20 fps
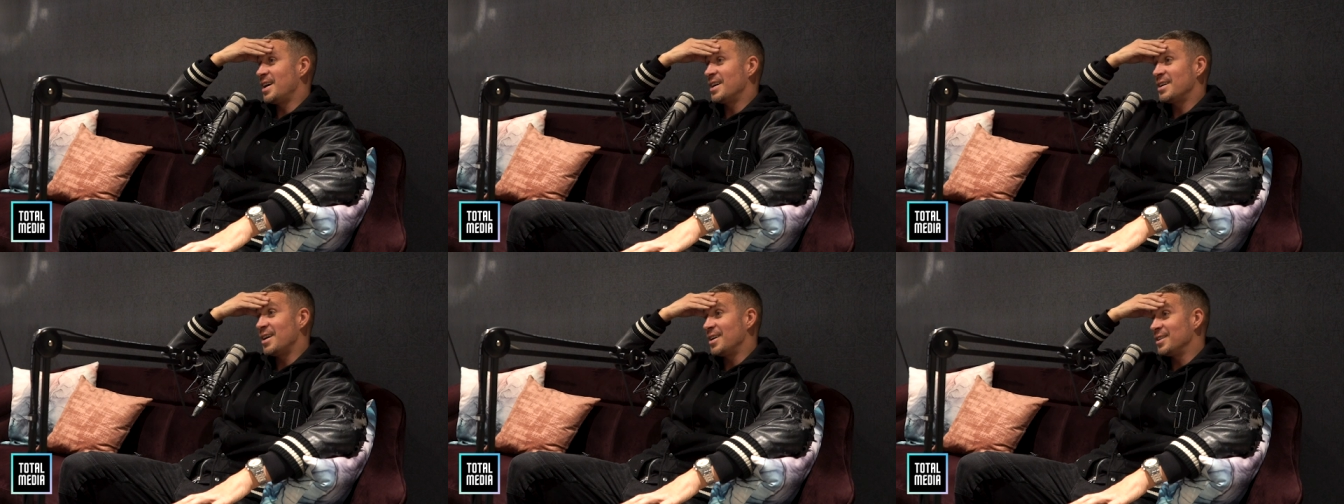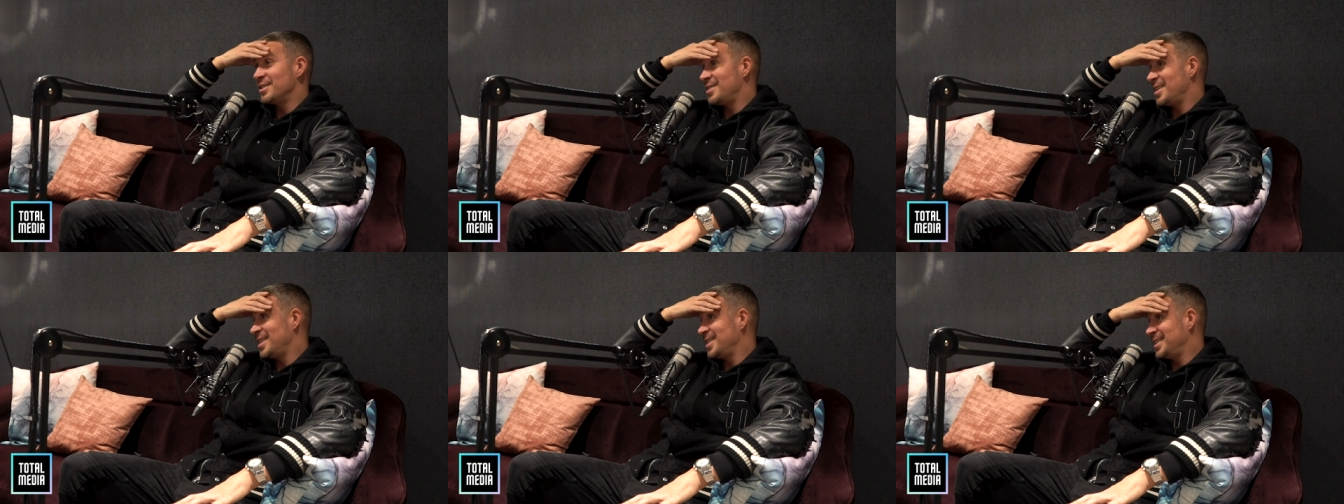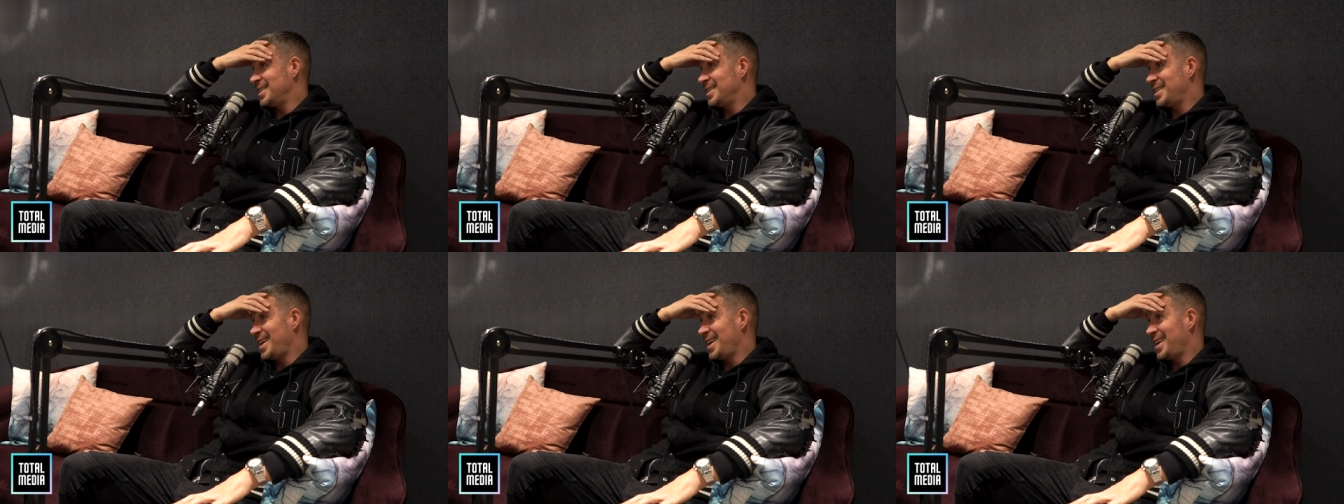I can't train
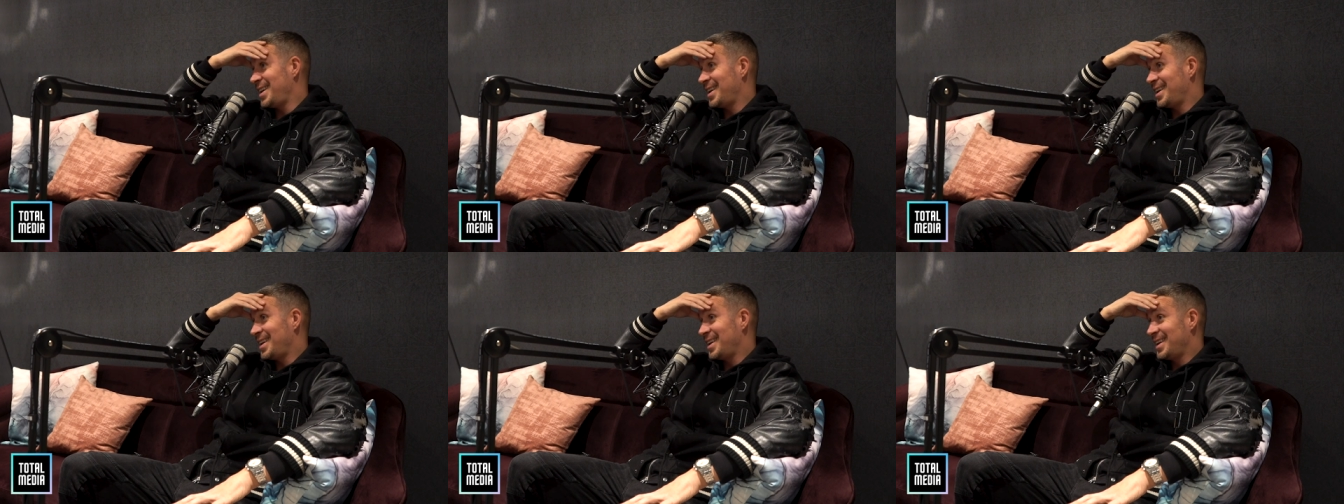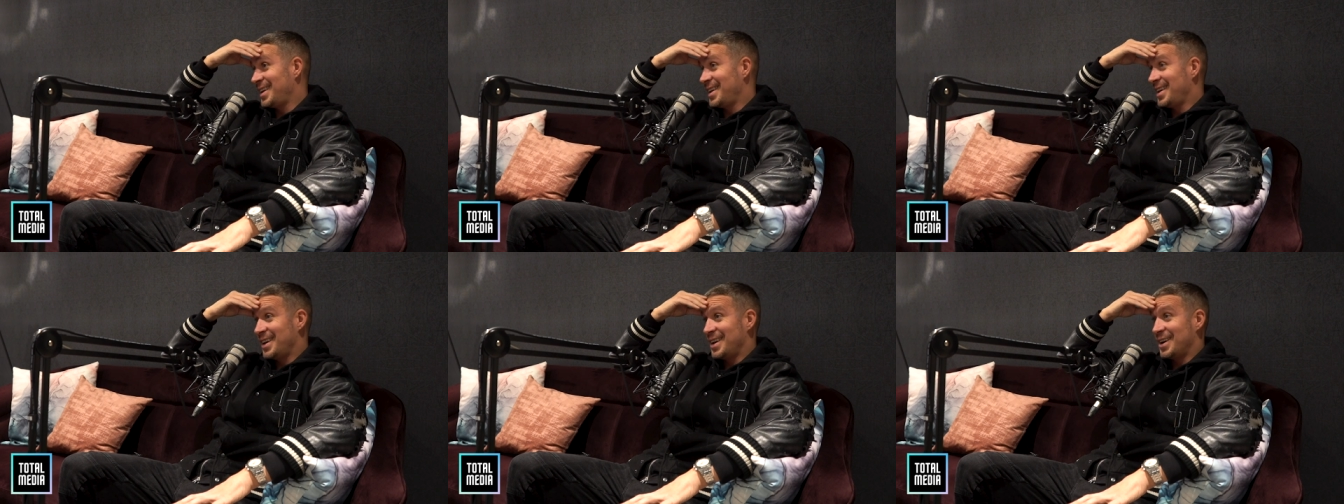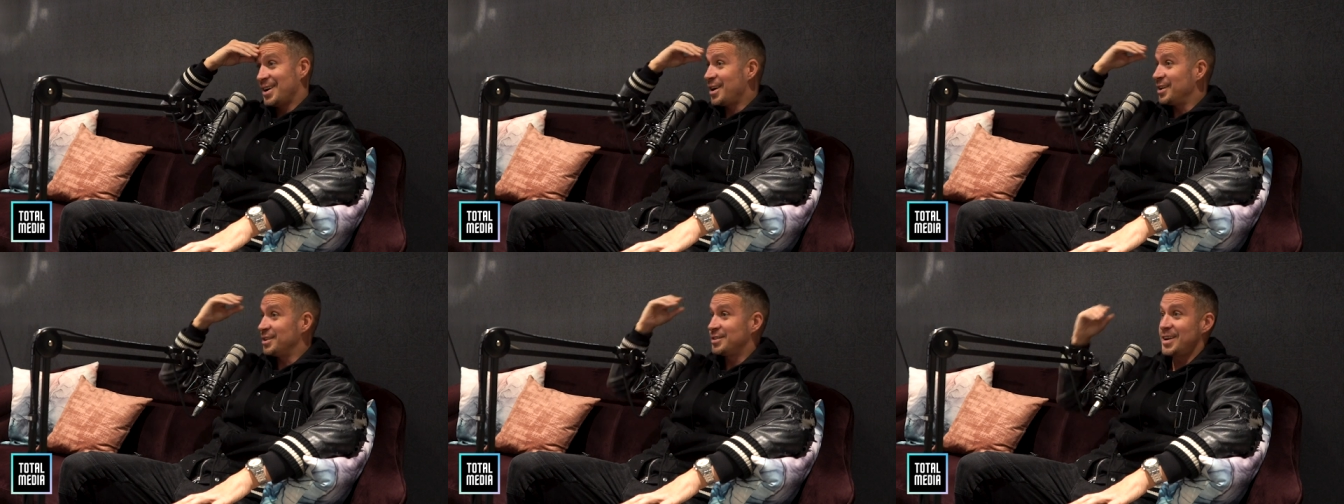today
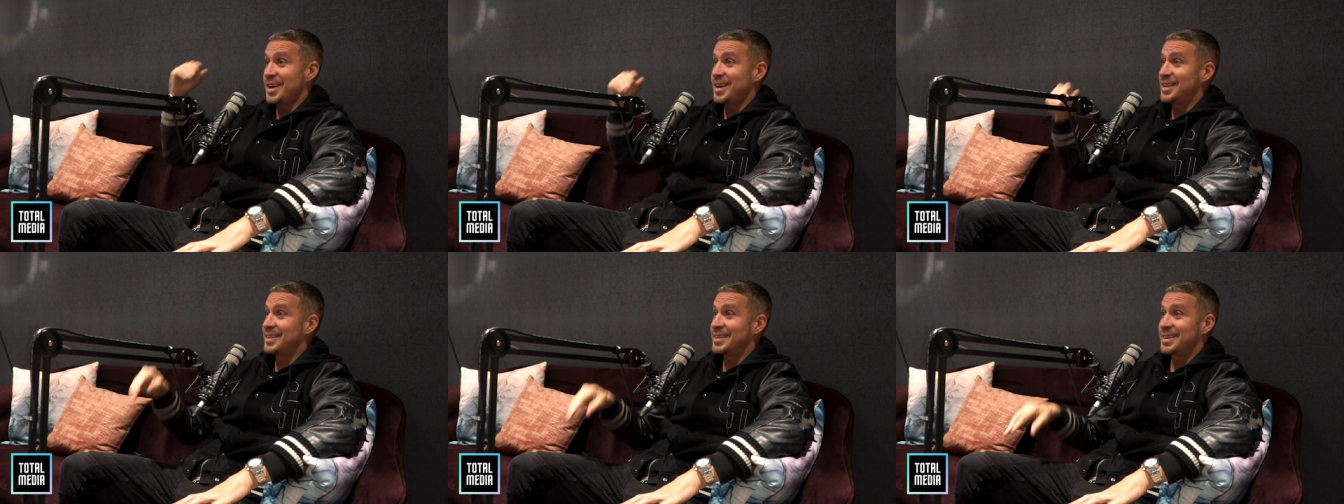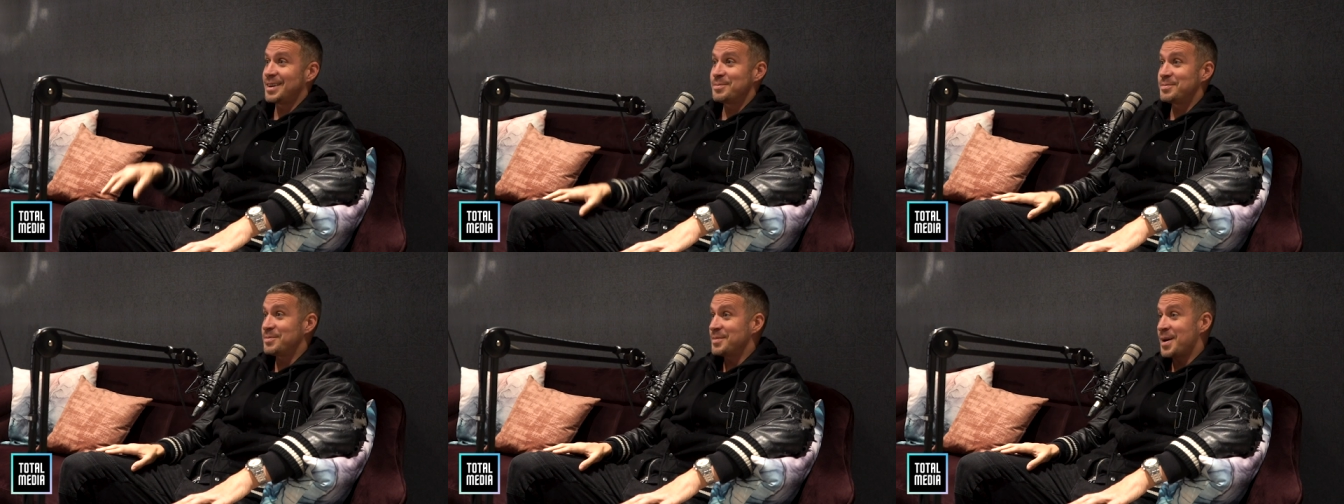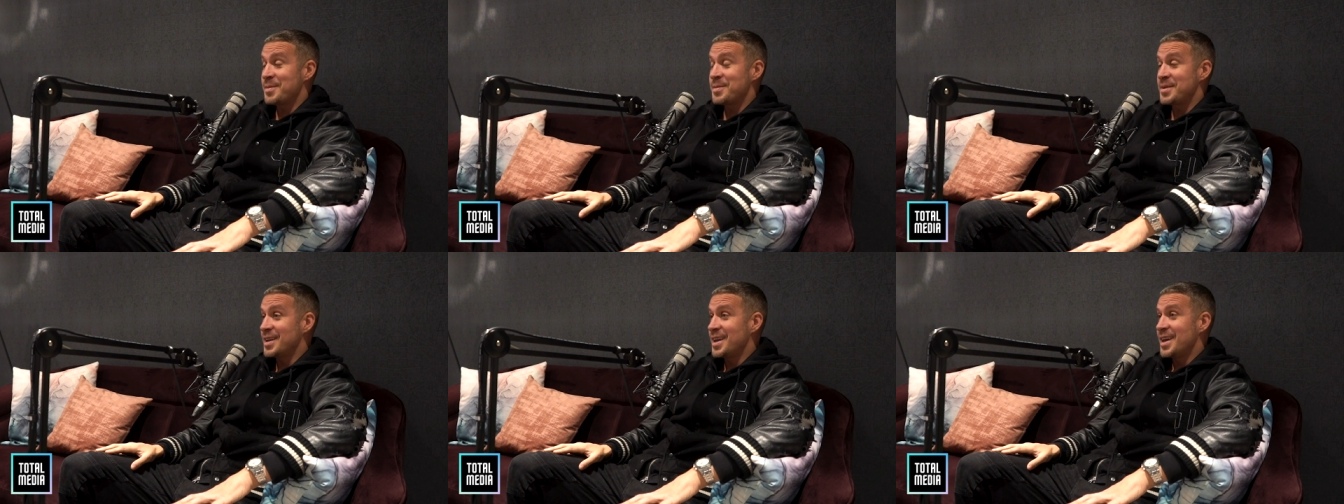can't train. I'm,
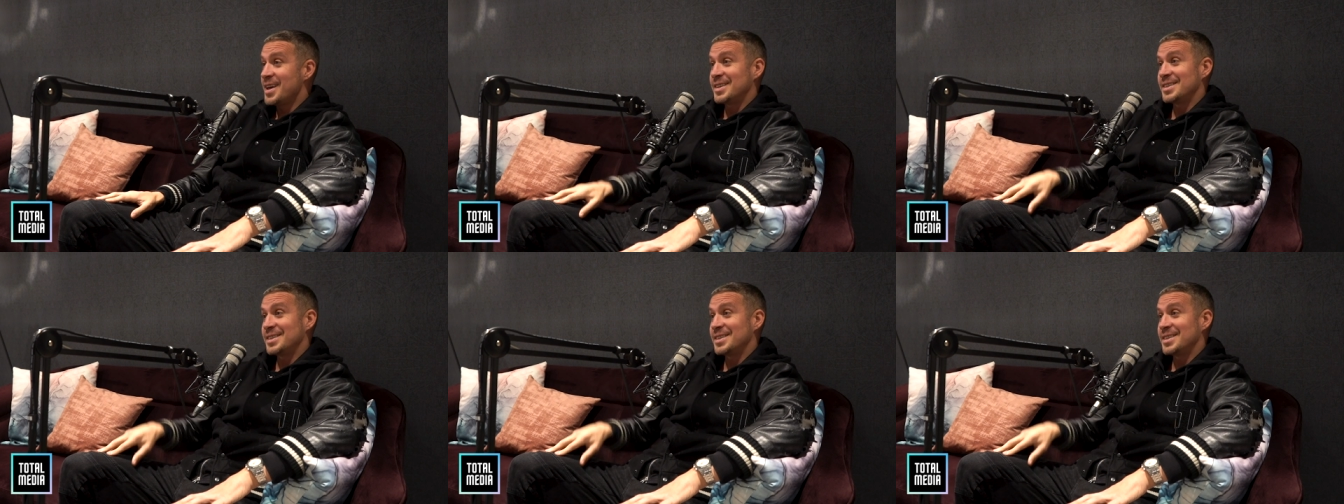I'm. In.